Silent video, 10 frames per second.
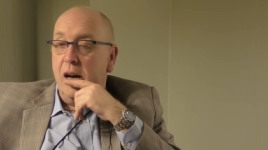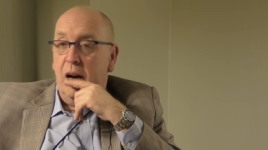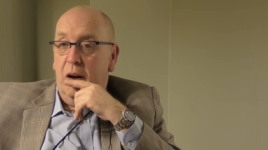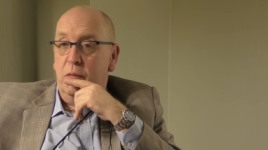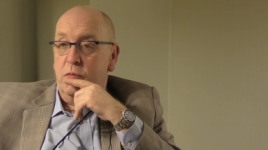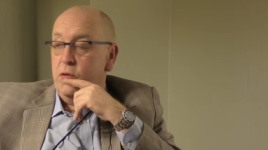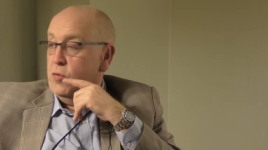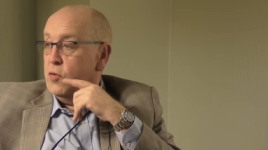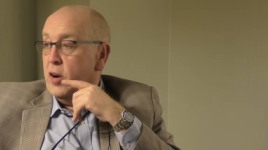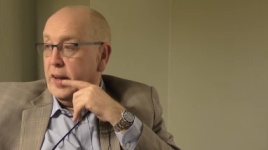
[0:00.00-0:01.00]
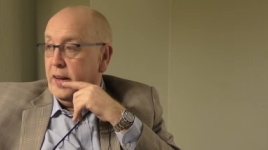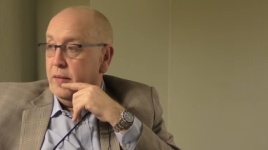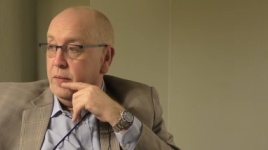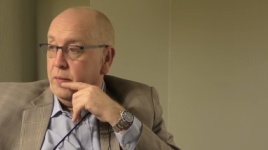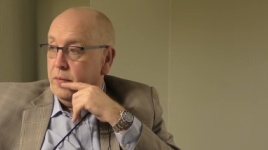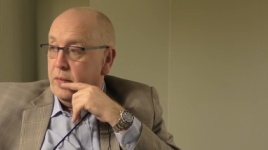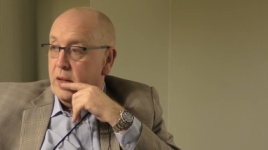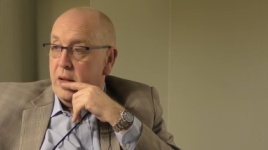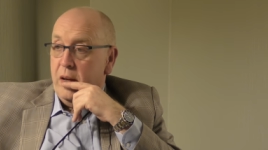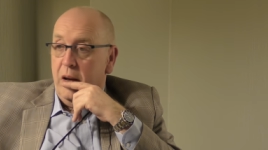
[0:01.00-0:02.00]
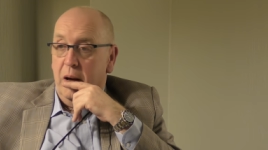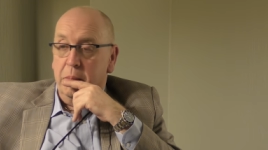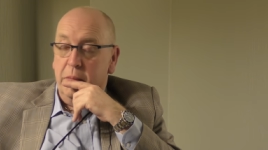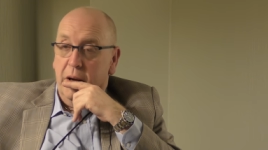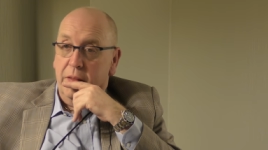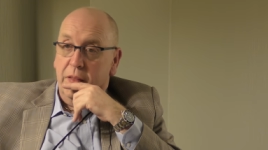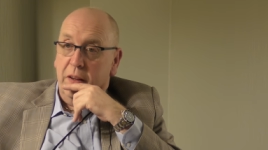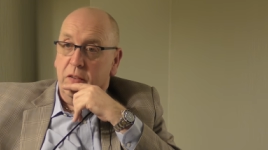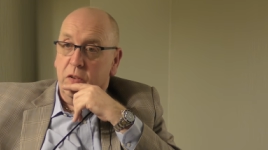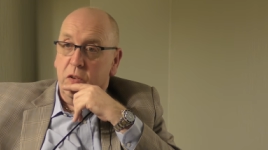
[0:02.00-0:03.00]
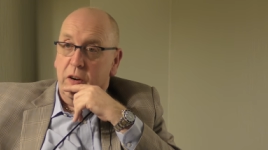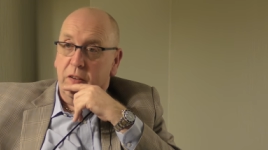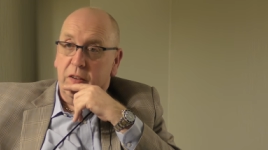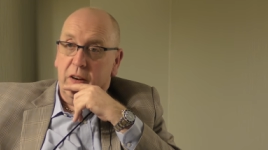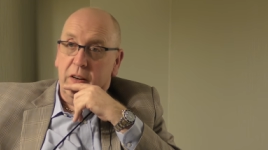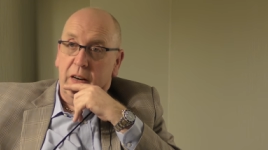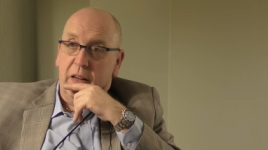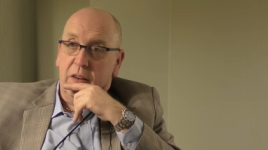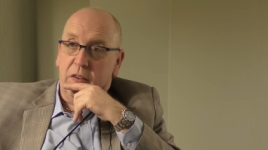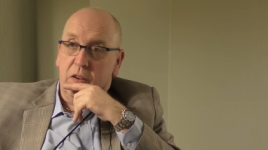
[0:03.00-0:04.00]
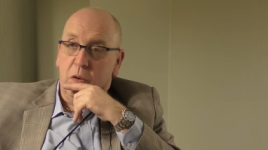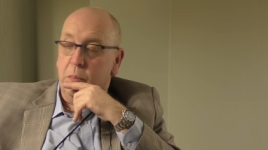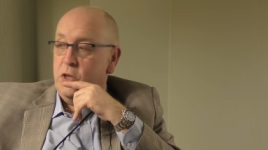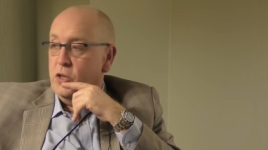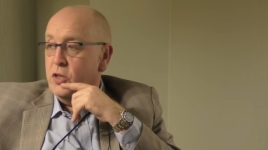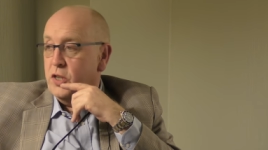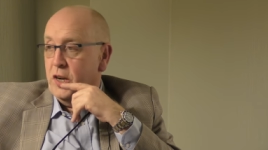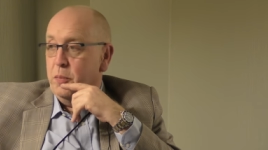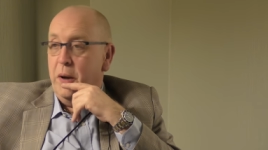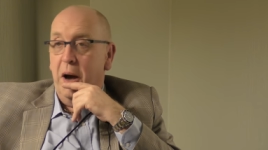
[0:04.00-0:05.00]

um, for free. Um, and they saw it suddenly as an opportunity to be